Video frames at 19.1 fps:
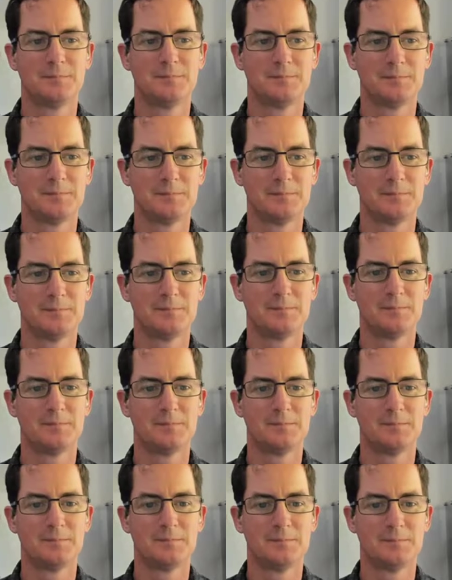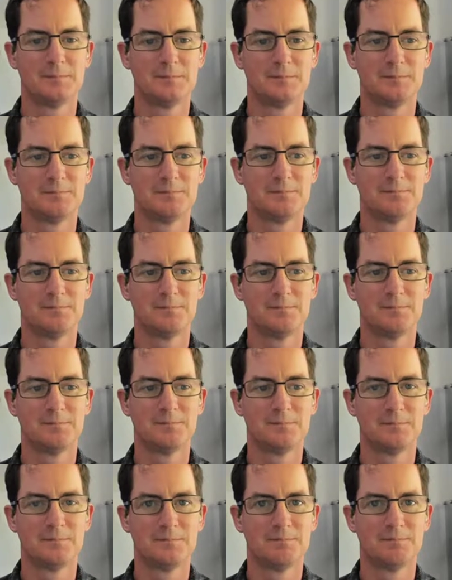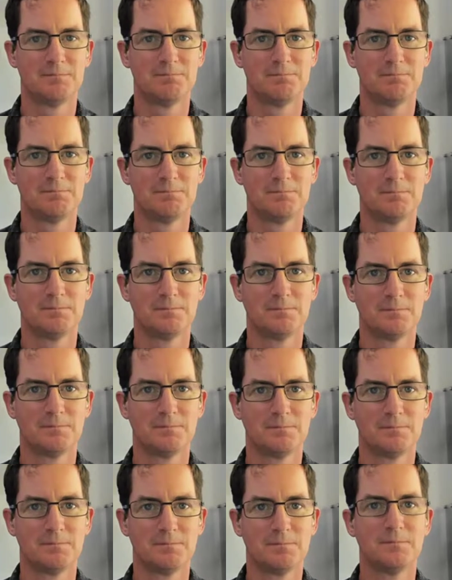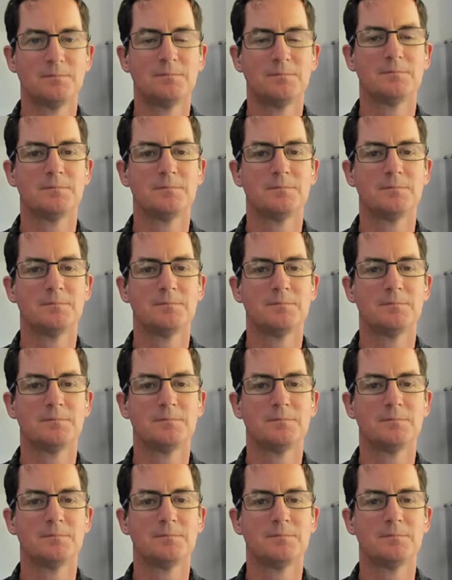(not speaking)